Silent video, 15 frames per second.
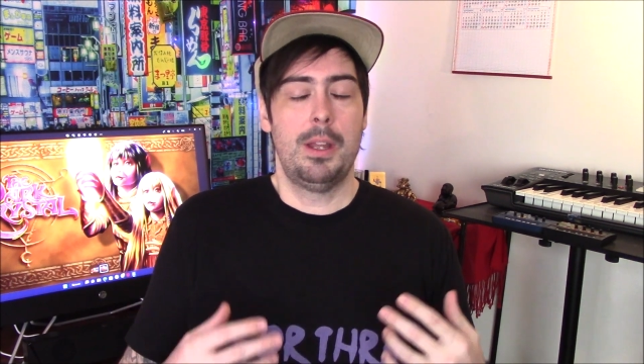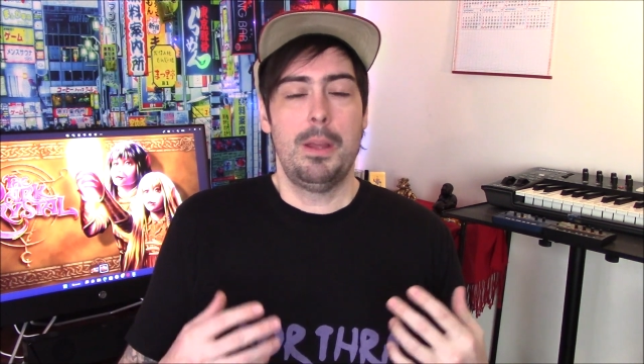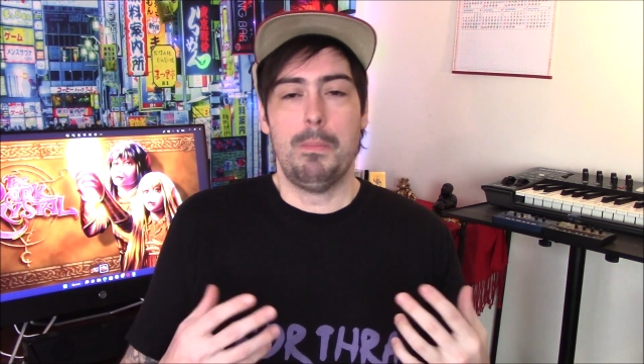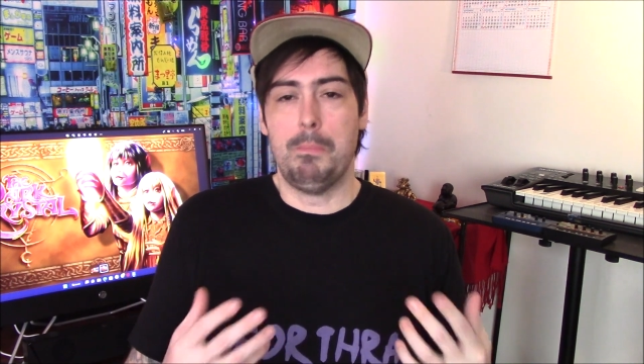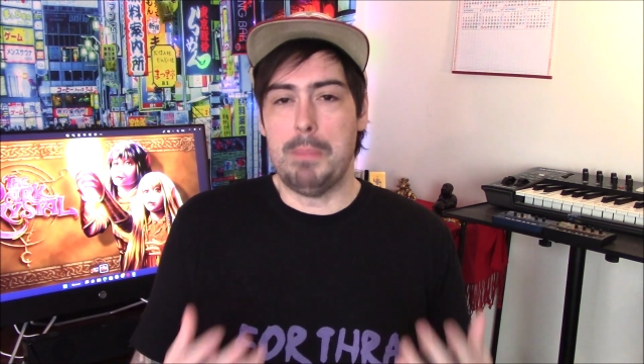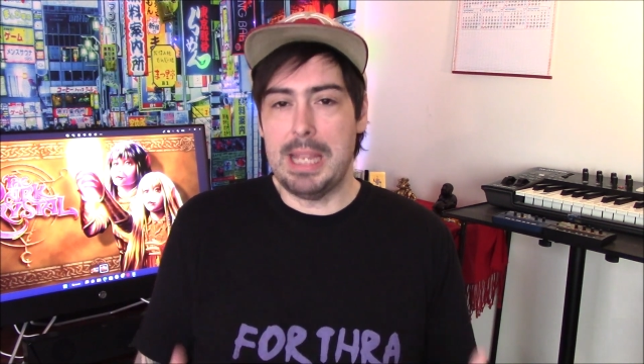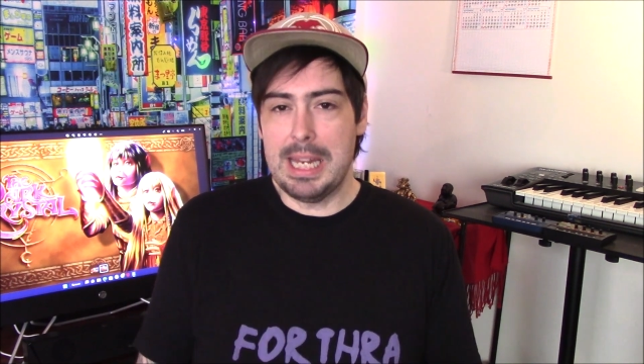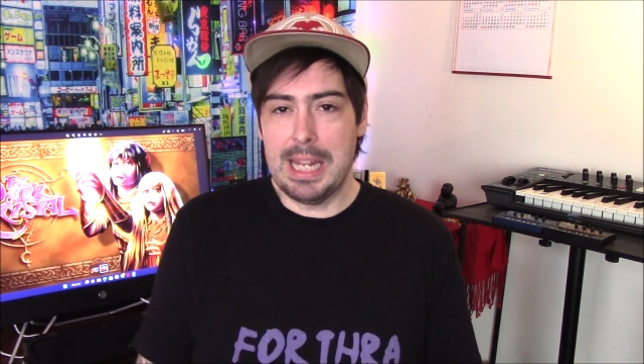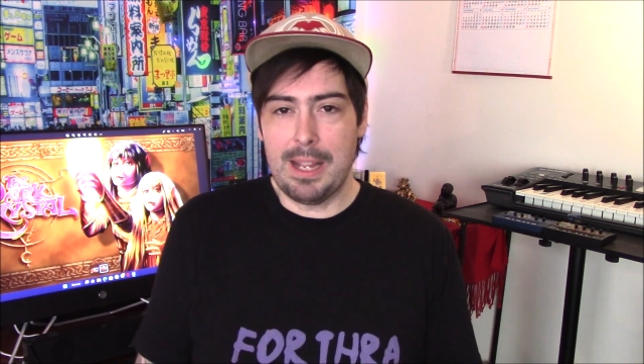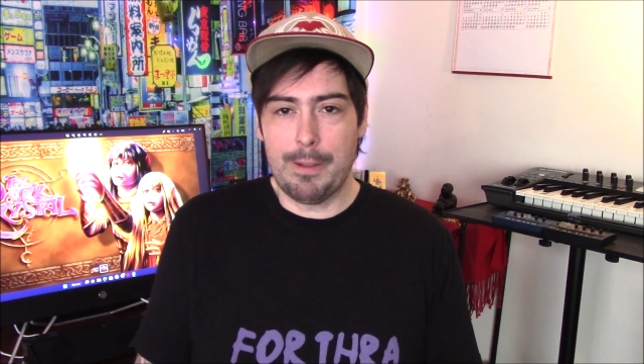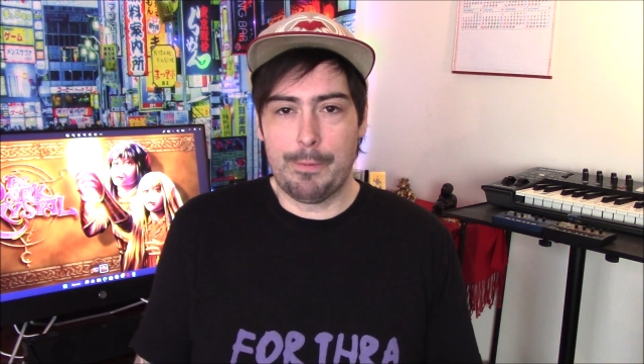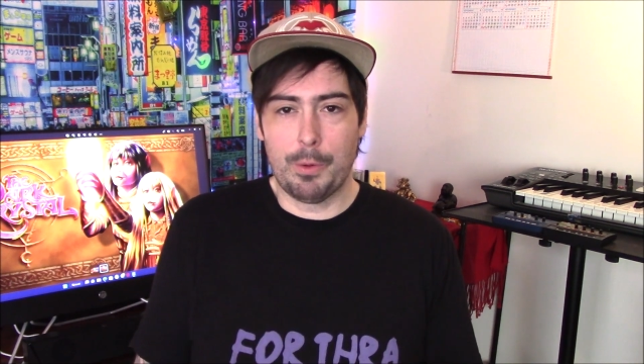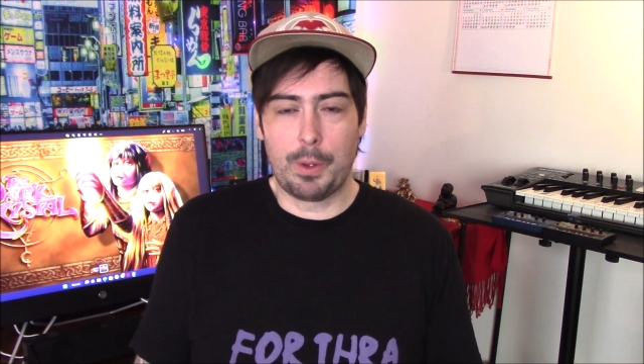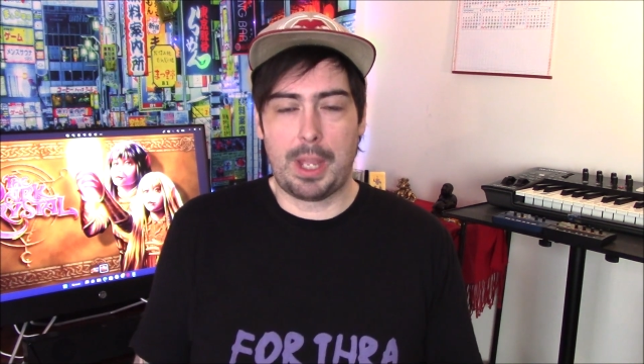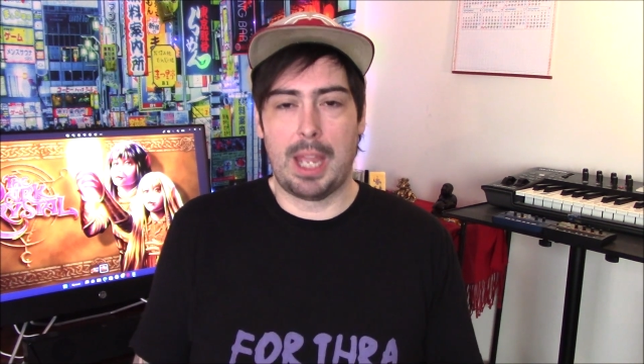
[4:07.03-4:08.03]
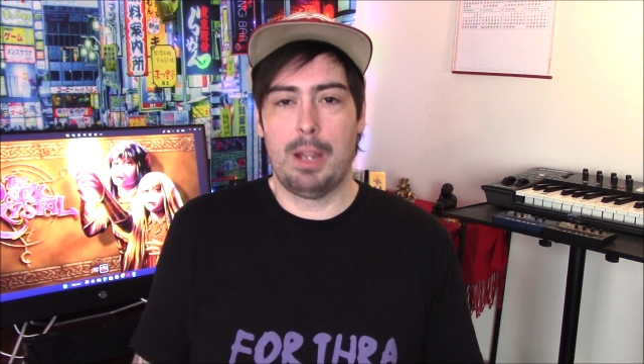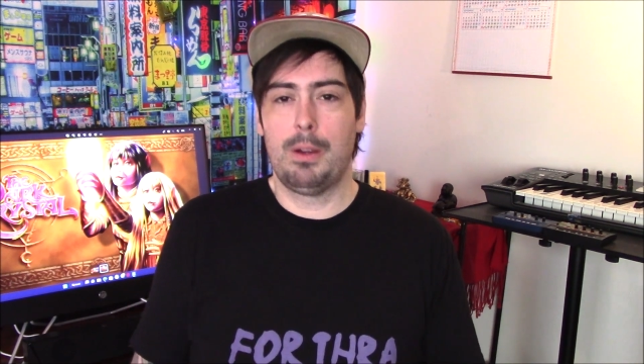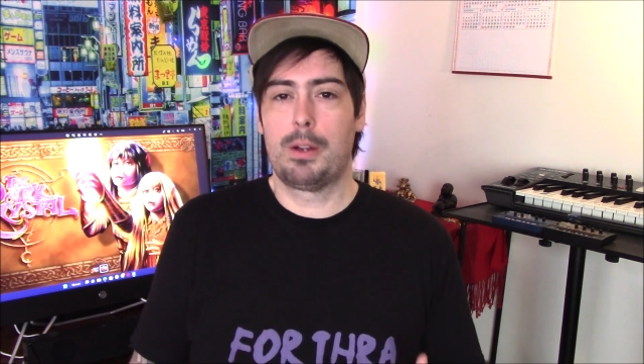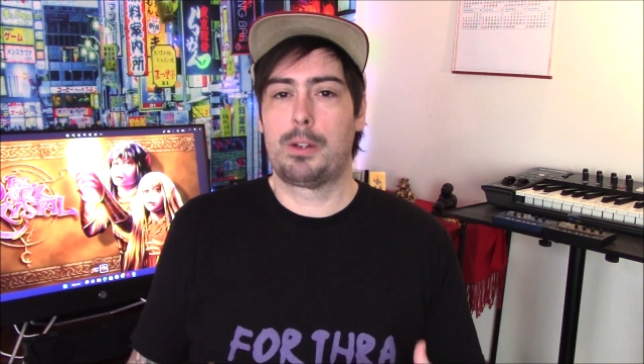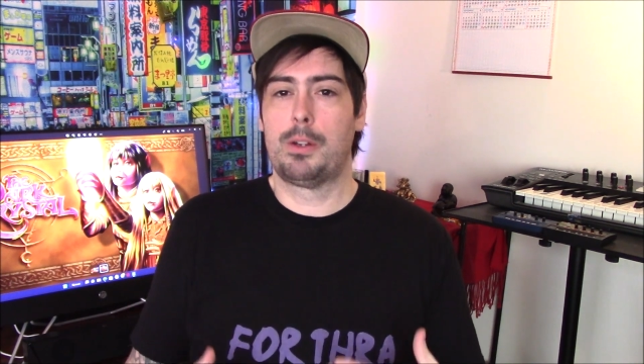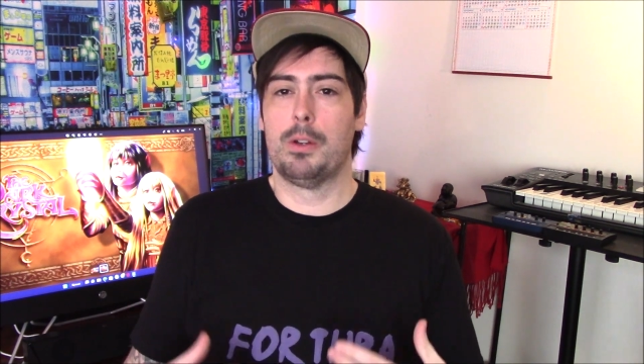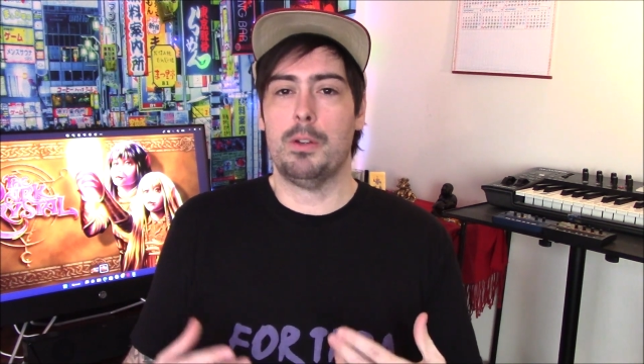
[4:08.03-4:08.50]
meaningful
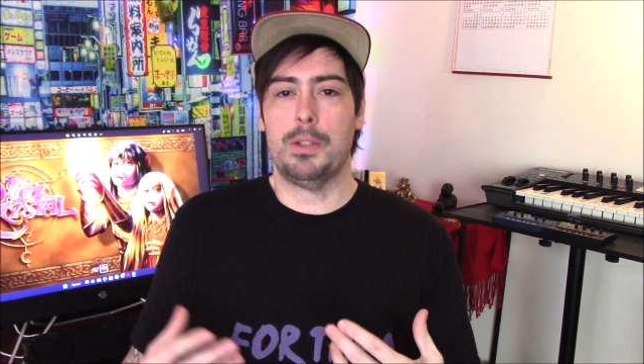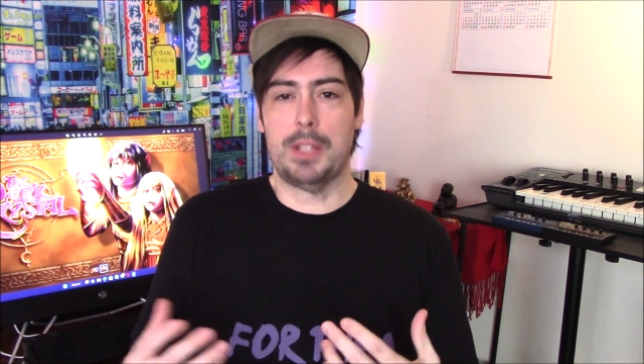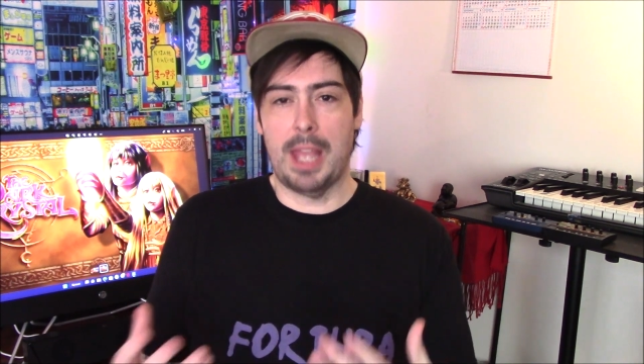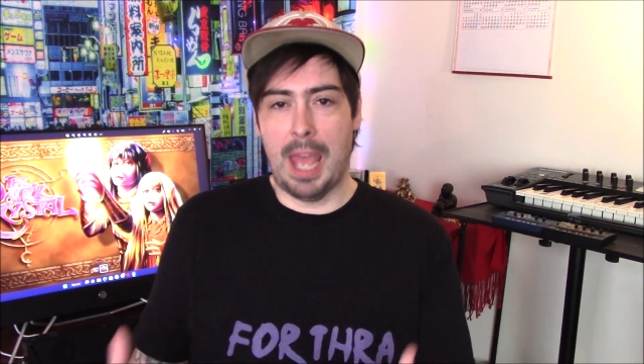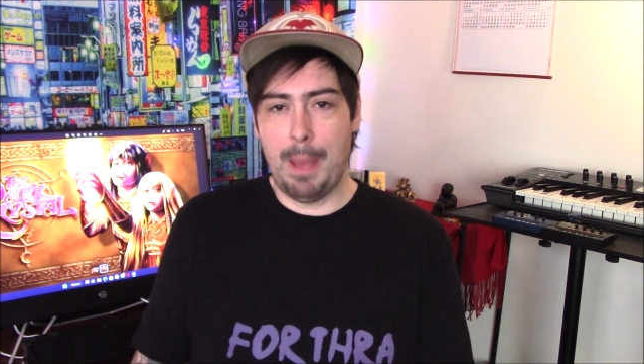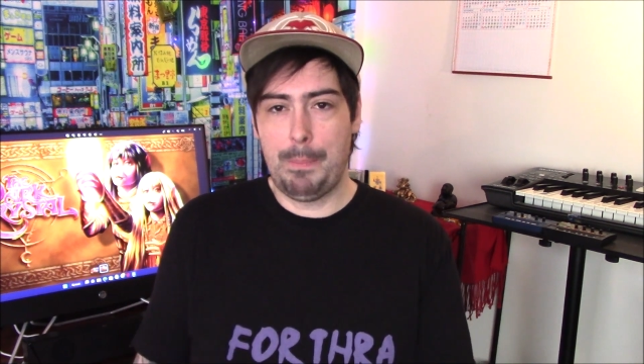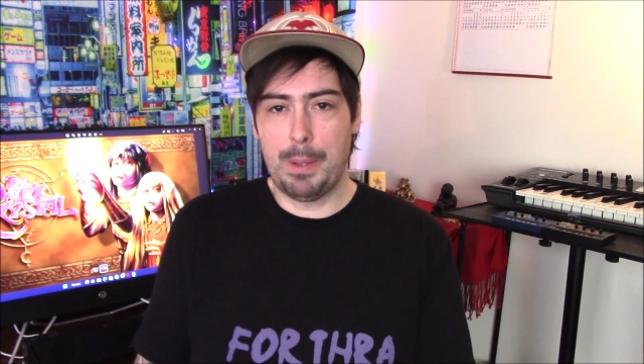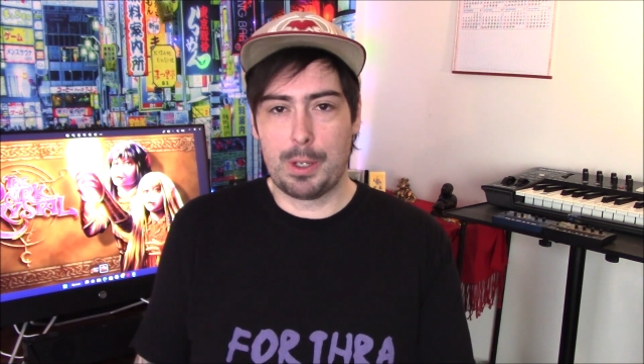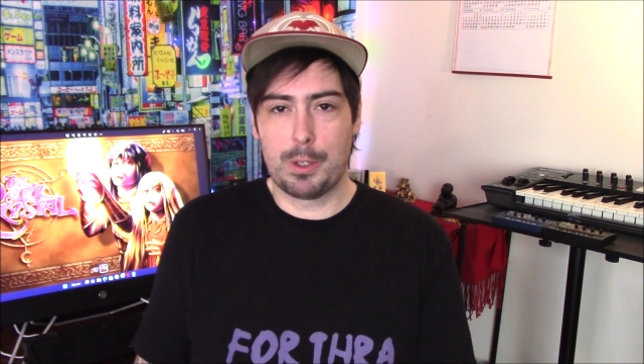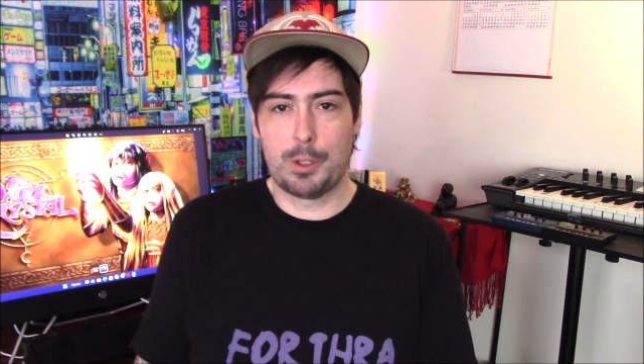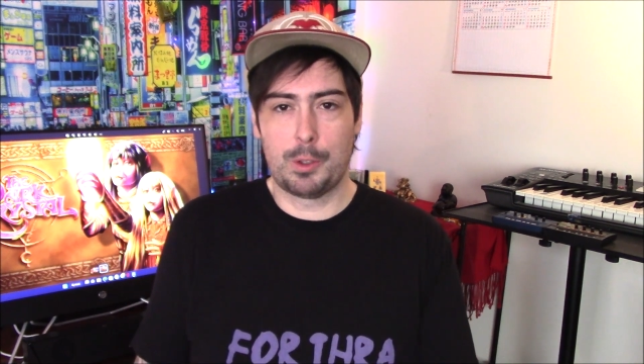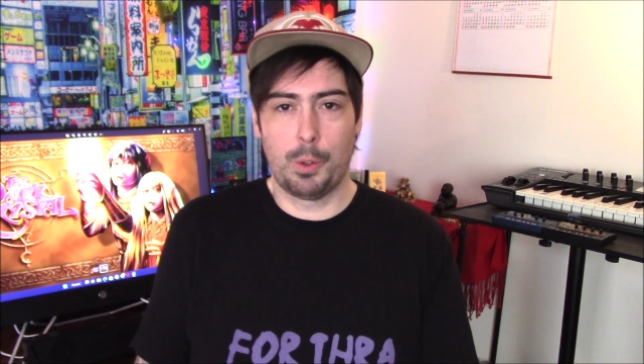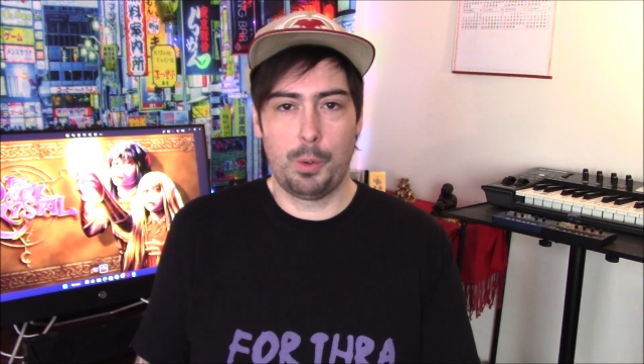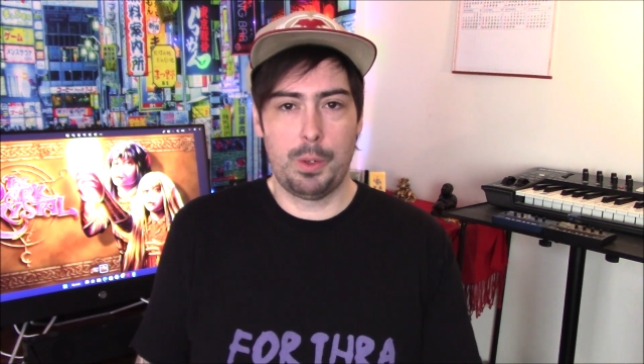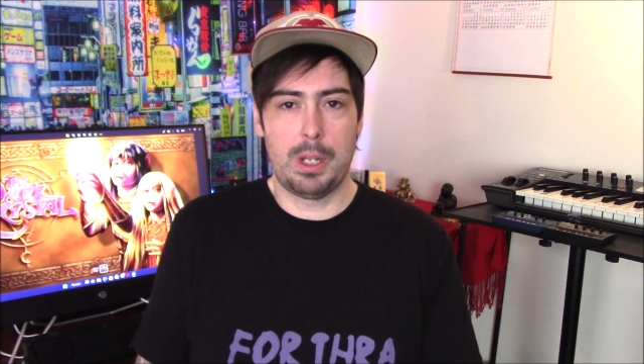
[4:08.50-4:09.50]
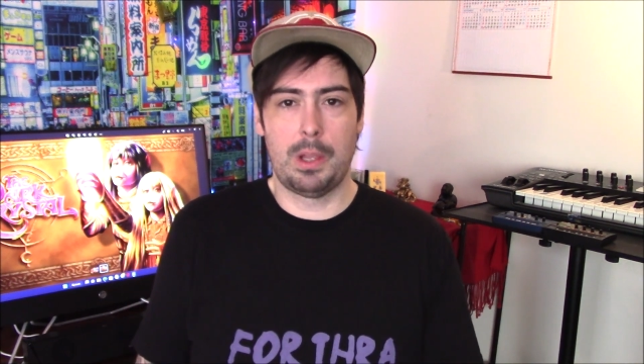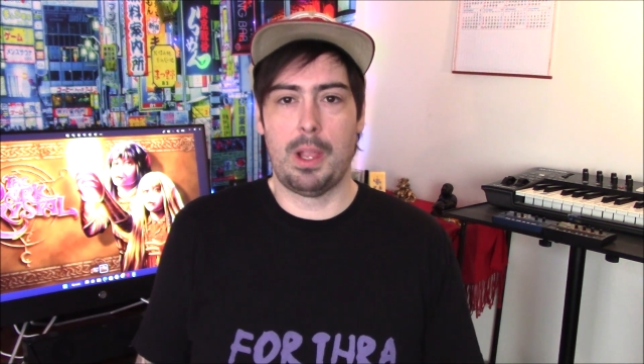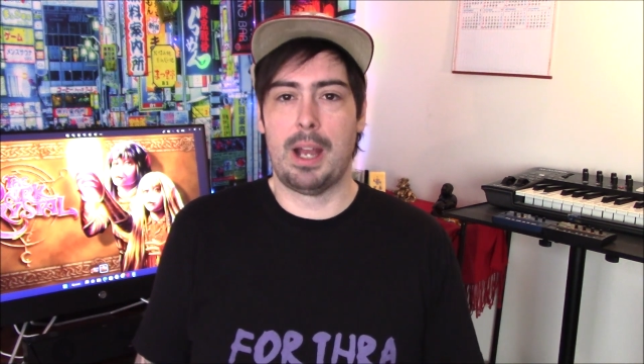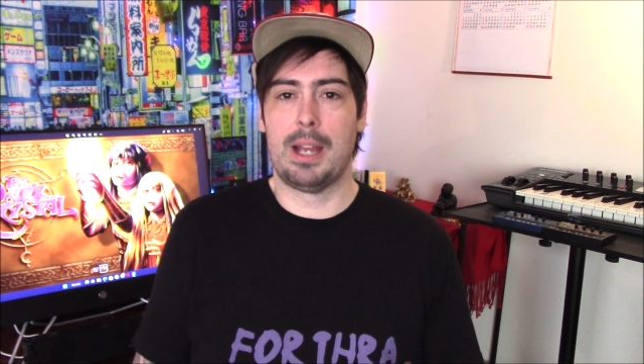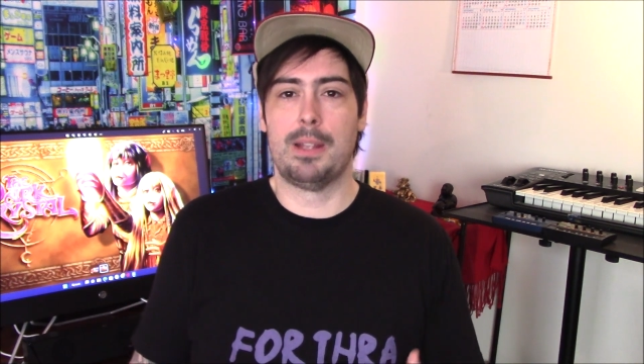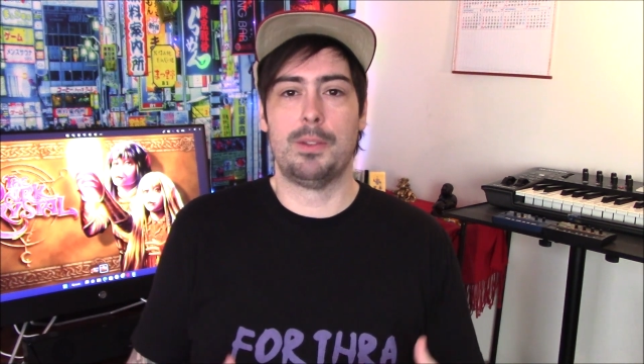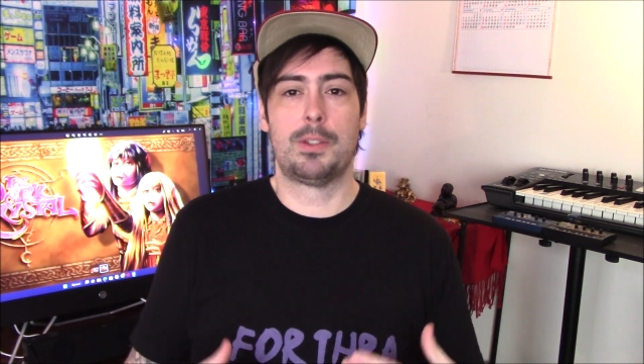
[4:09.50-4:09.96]
characters, epic
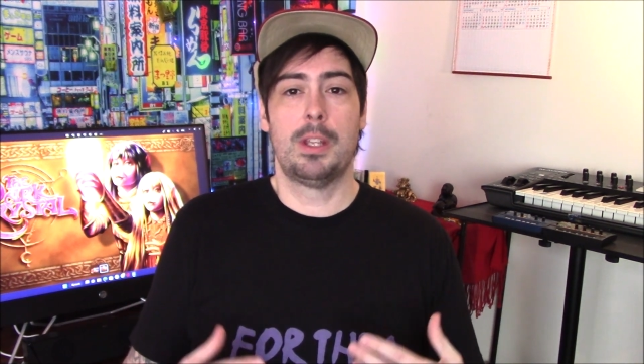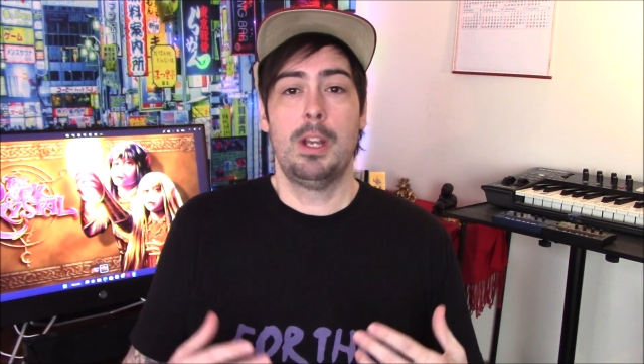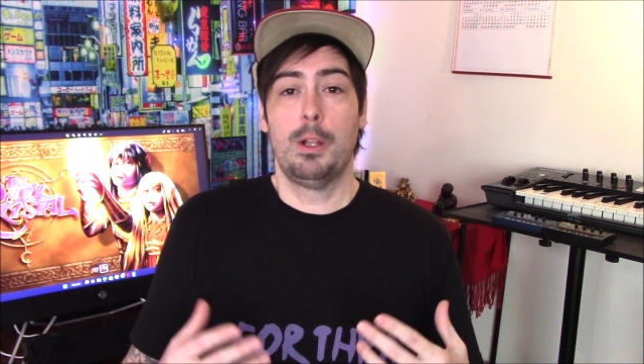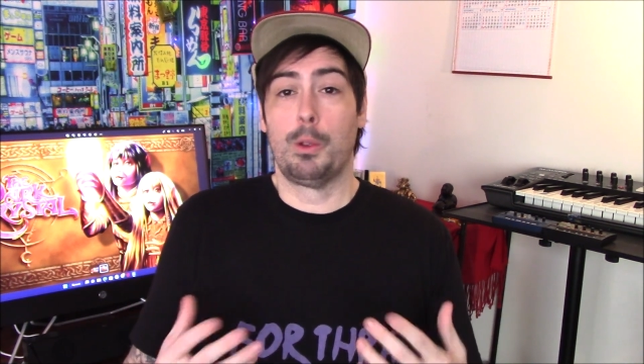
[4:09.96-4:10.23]
storylines,